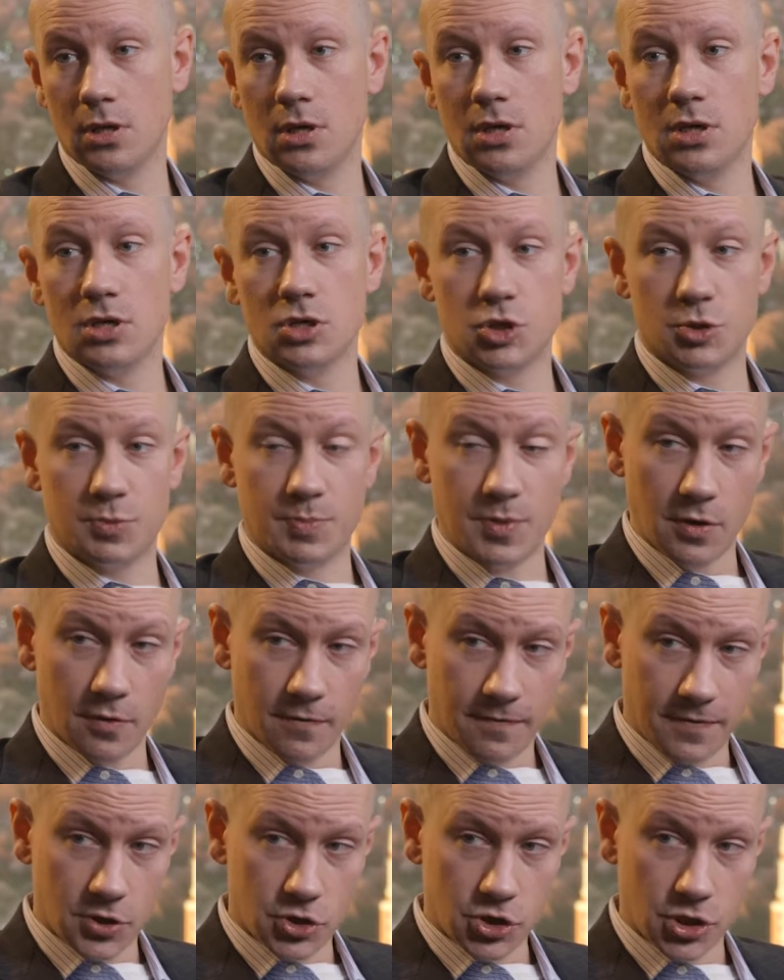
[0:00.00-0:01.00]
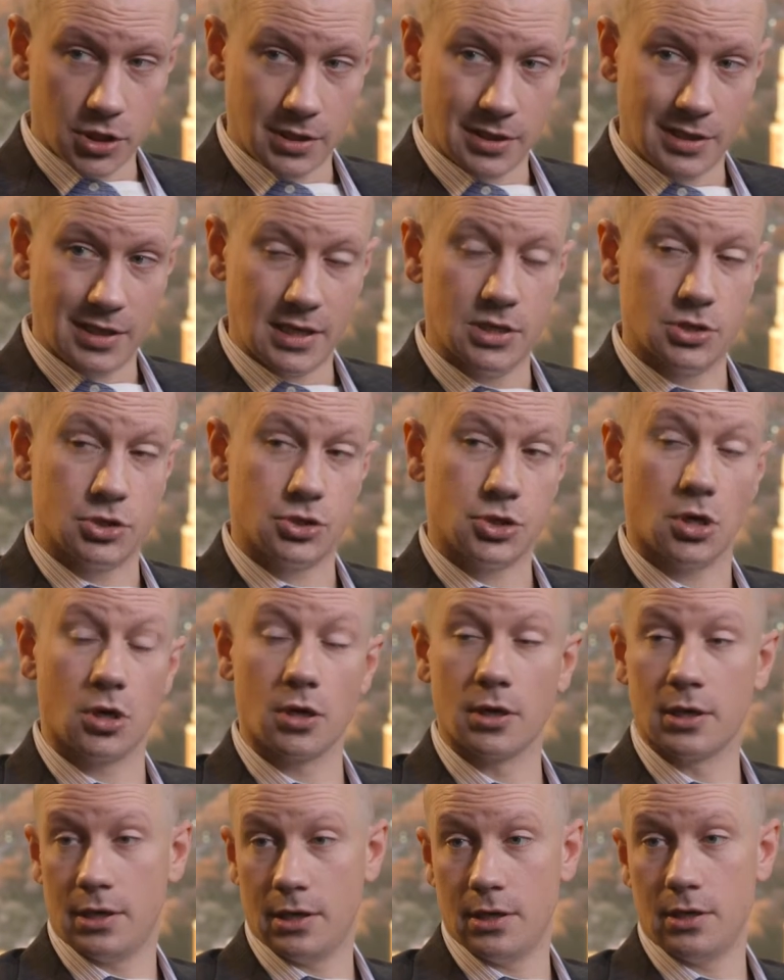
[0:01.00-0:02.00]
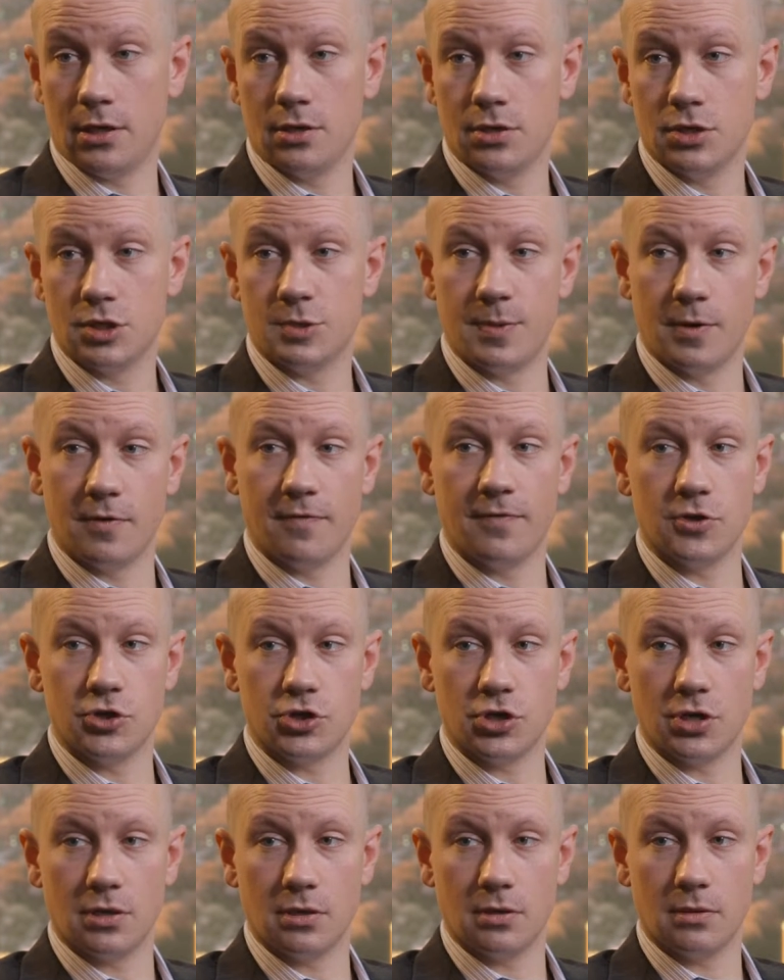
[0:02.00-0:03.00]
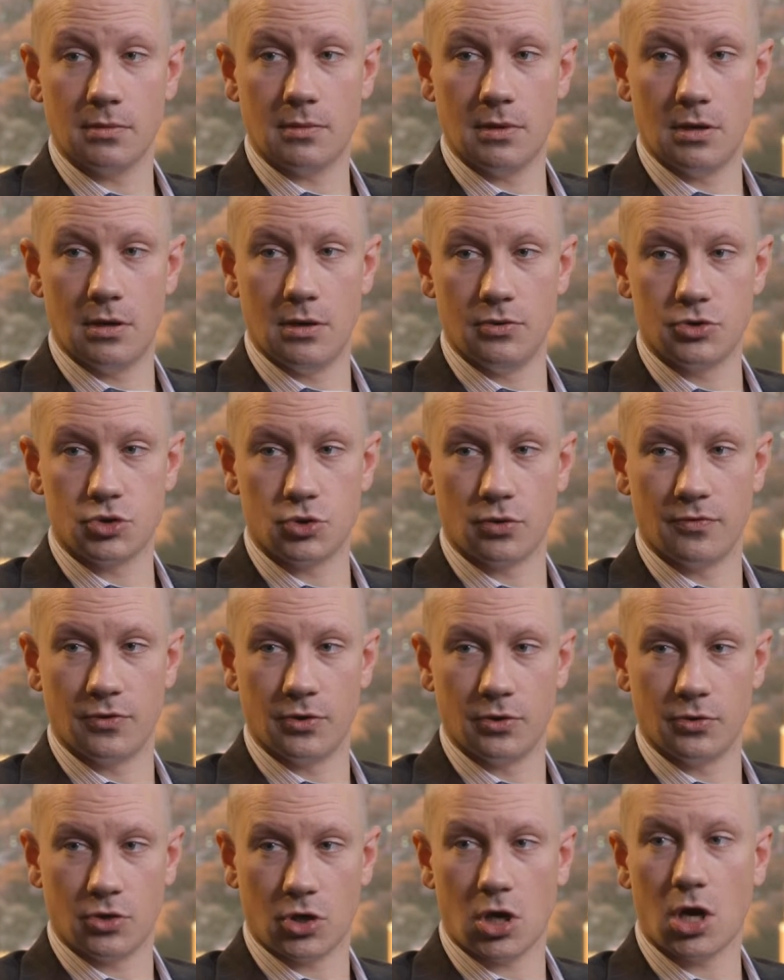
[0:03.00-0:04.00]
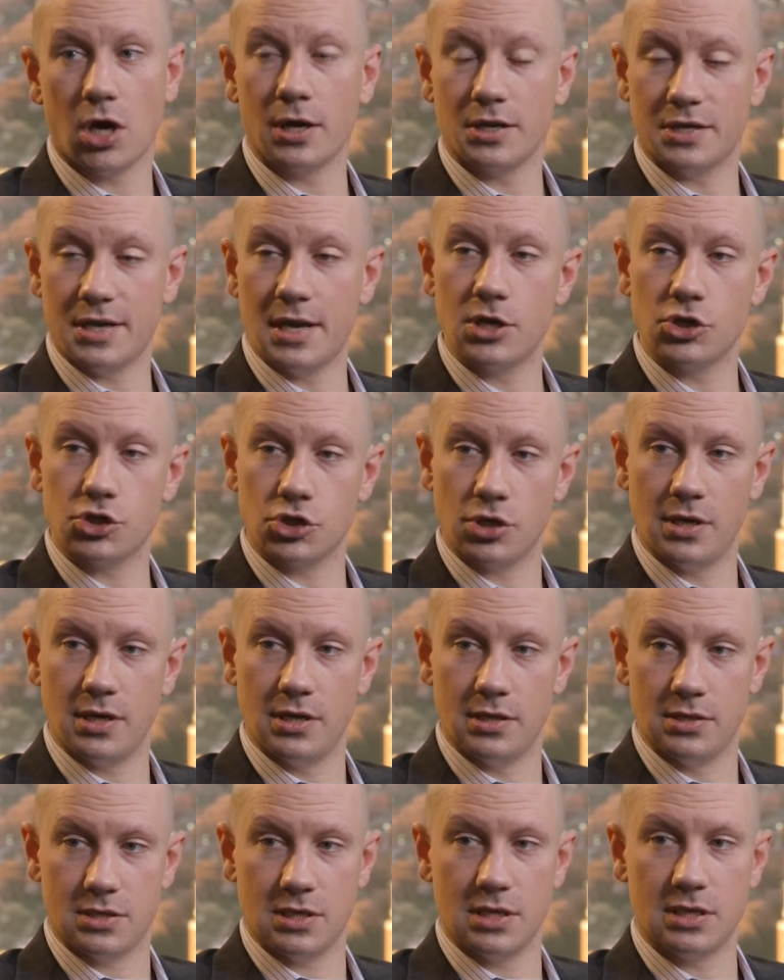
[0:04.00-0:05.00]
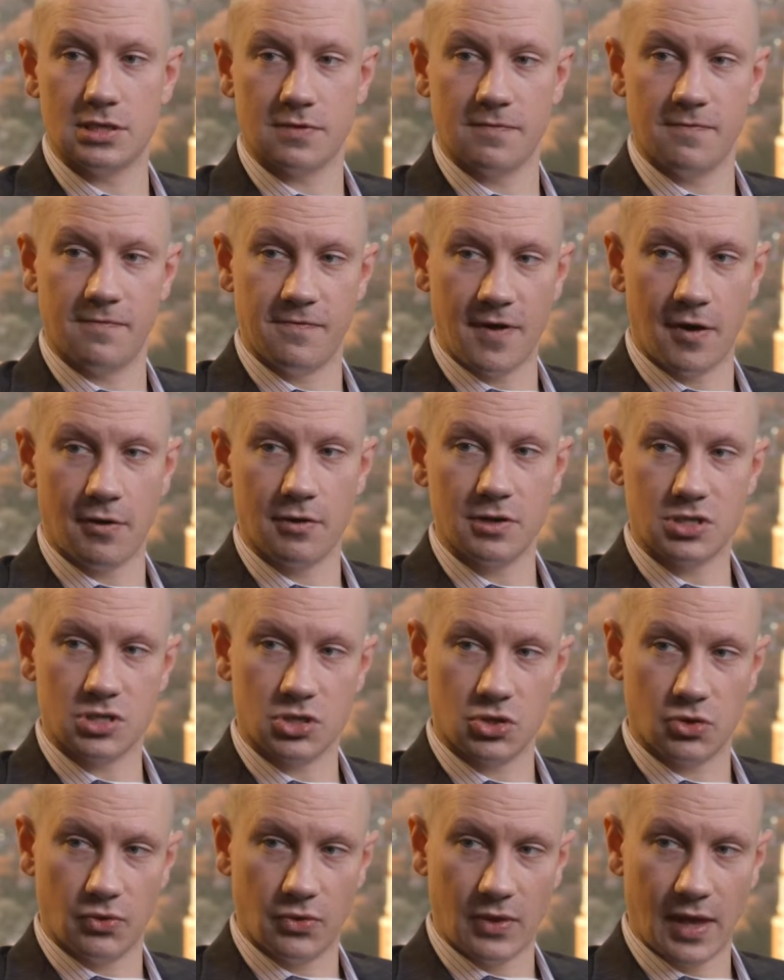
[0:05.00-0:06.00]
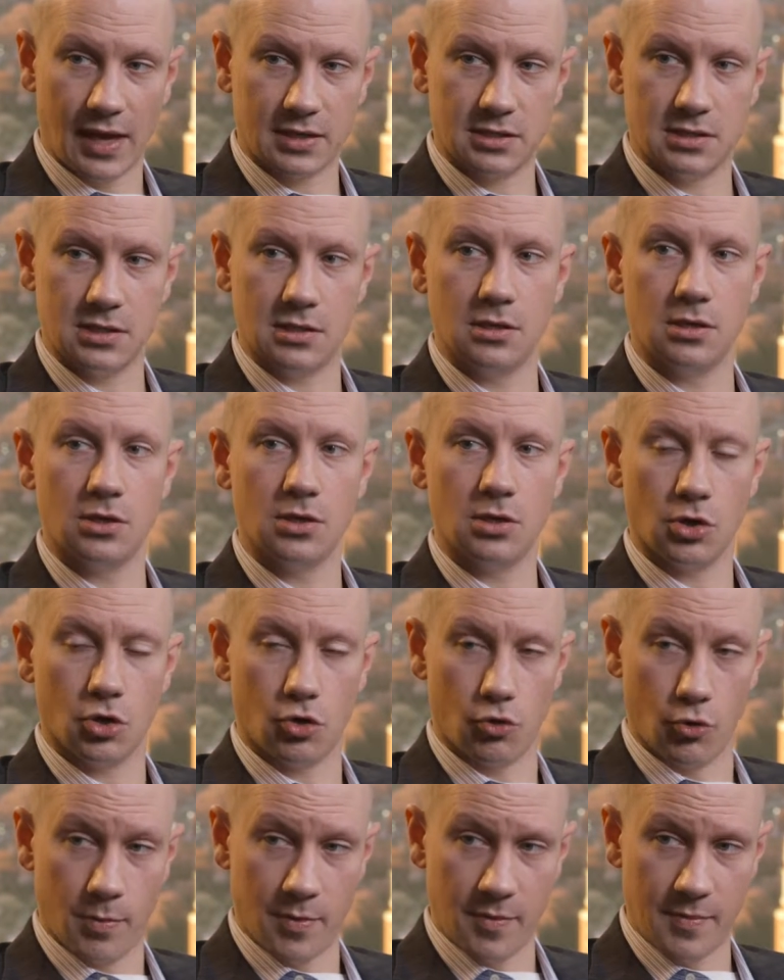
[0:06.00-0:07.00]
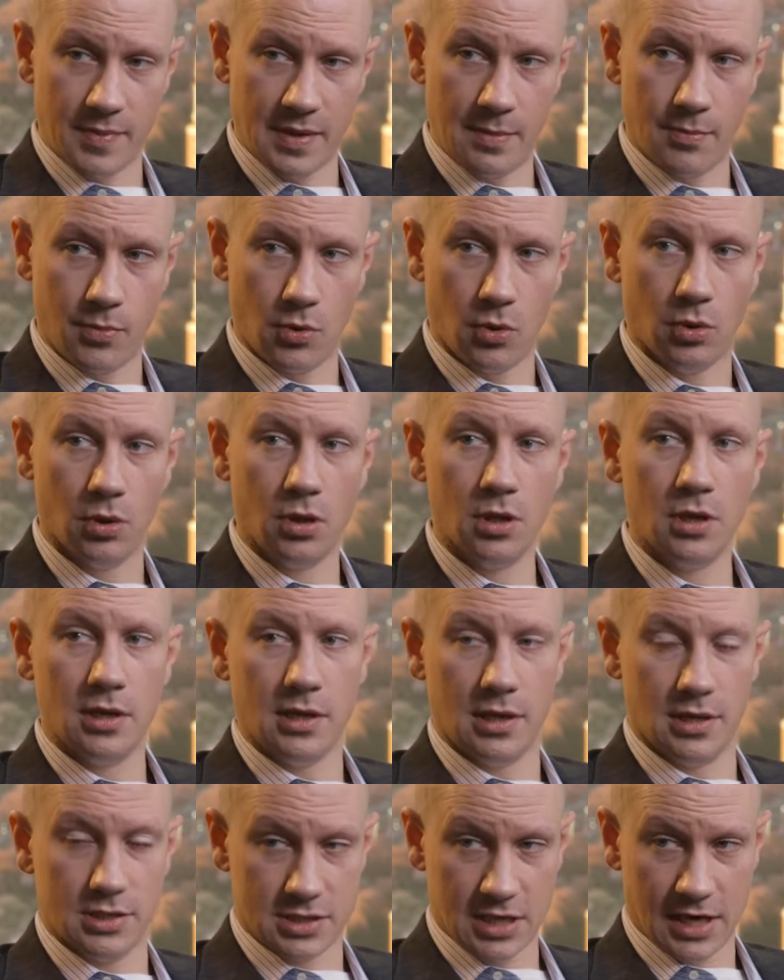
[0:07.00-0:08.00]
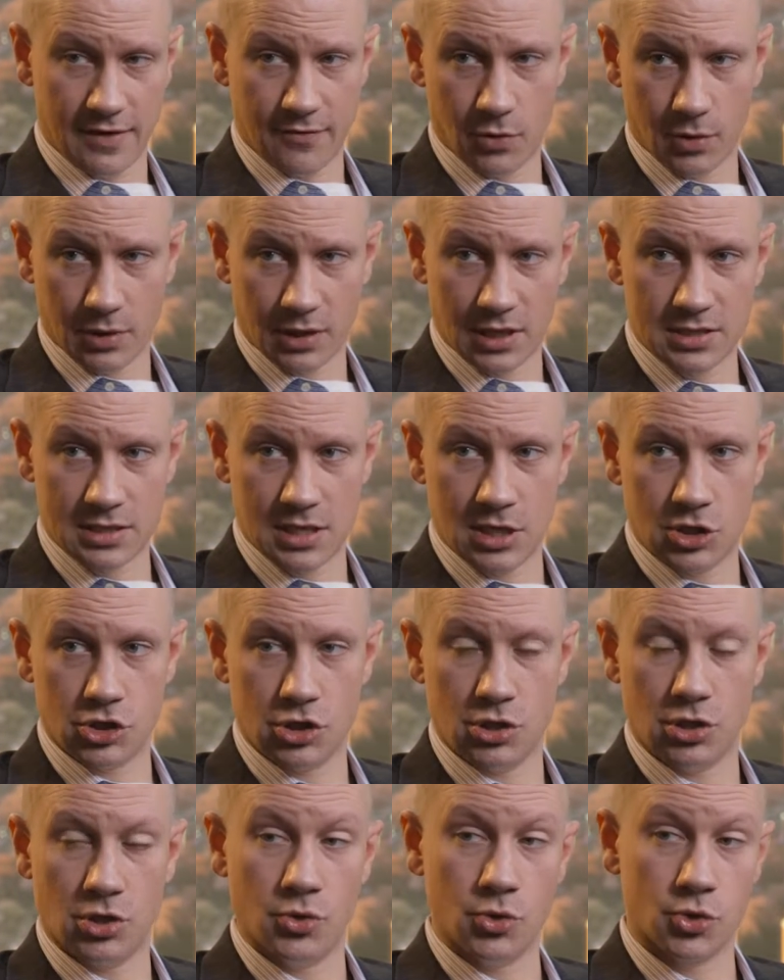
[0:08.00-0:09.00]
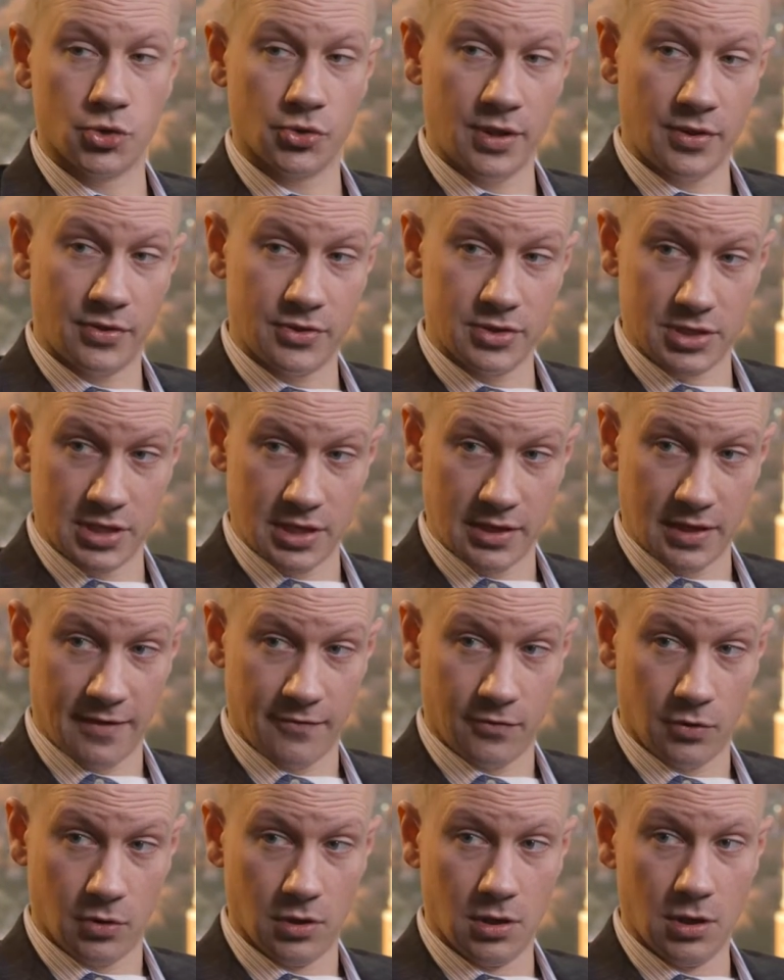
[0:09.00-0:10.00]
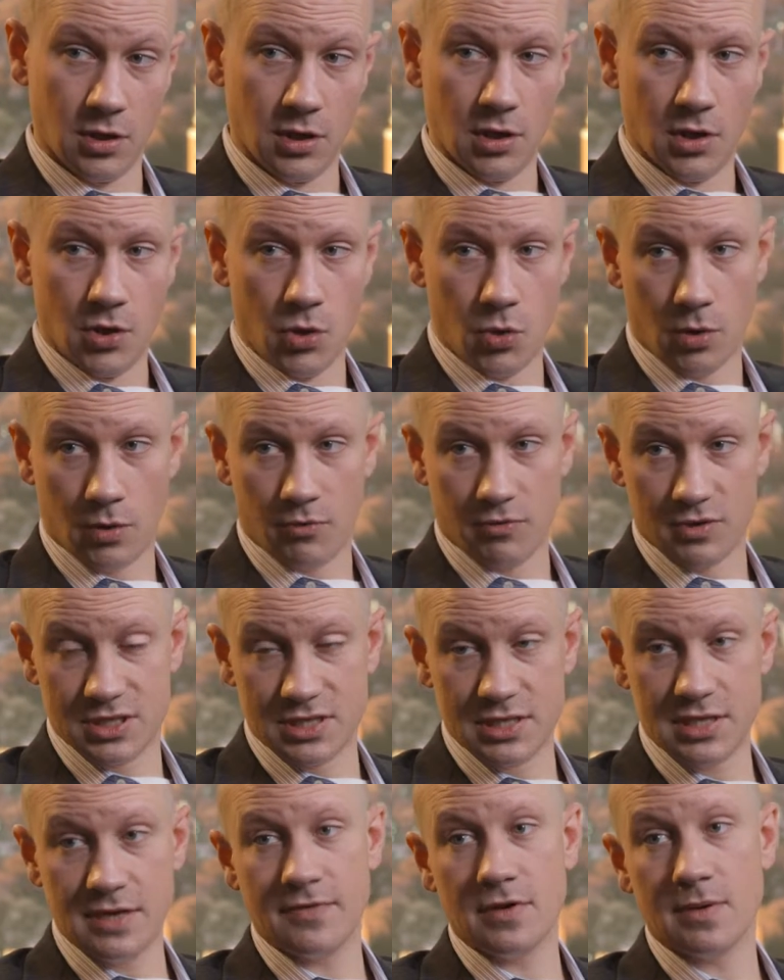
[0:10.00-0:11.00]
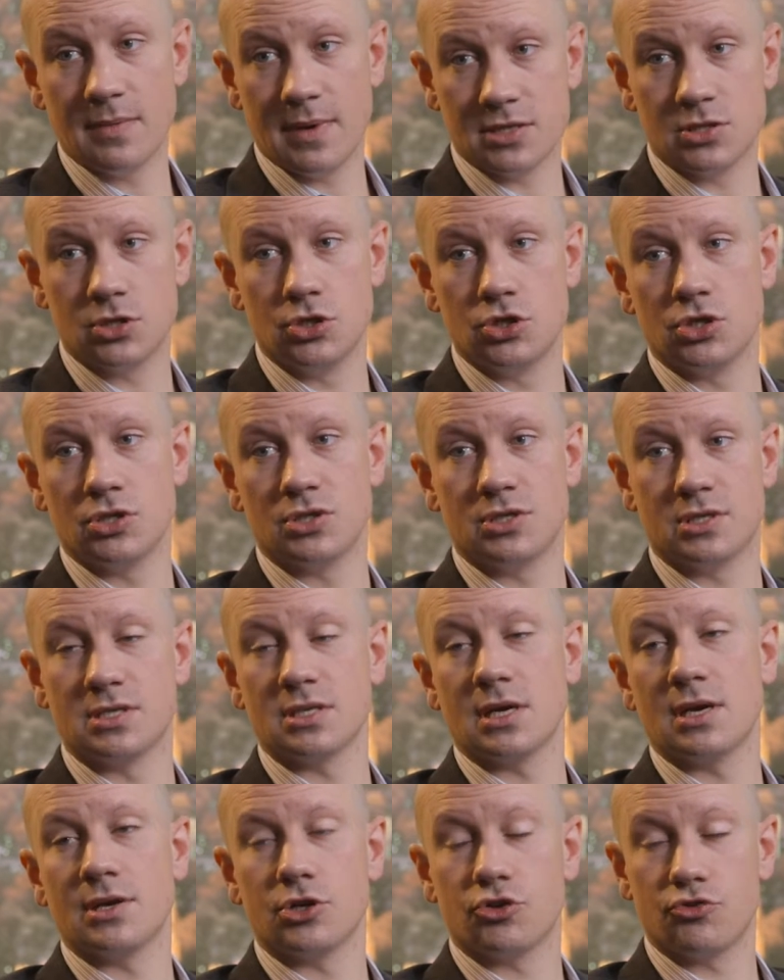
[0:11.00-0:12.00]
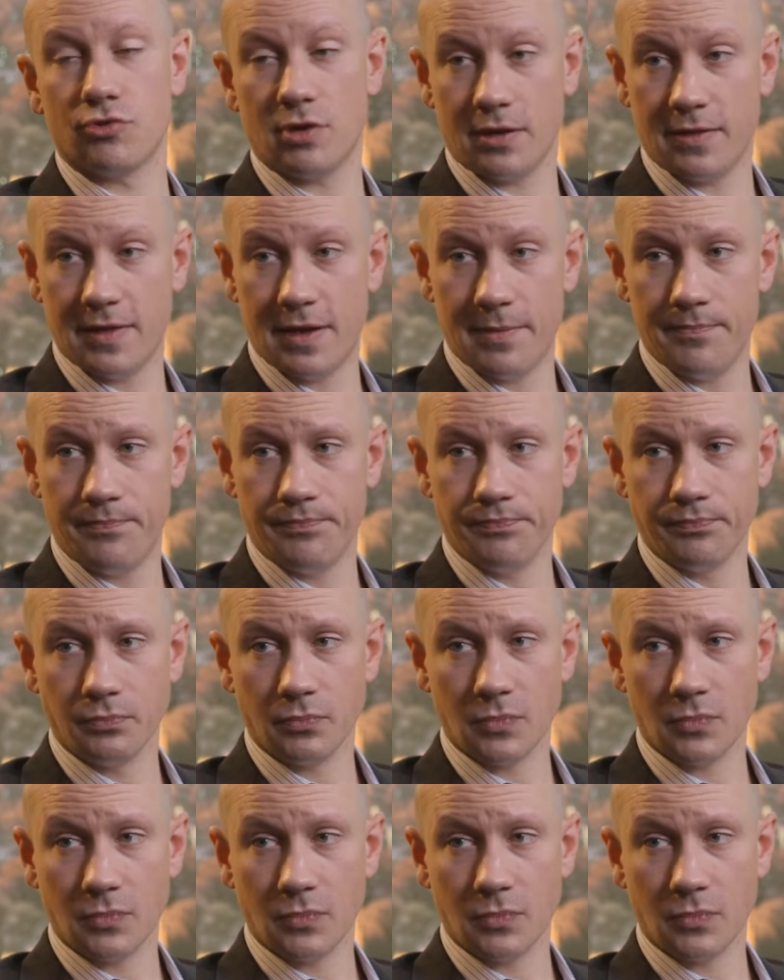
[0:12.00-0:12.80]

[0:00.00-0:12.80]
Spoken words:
Yeah. Spear phishing is targeted. Spear phishing, sort of the connotation is it's a very selected group of people inside of an organization, usually at the C-level, who are receiving messages designed to trick them.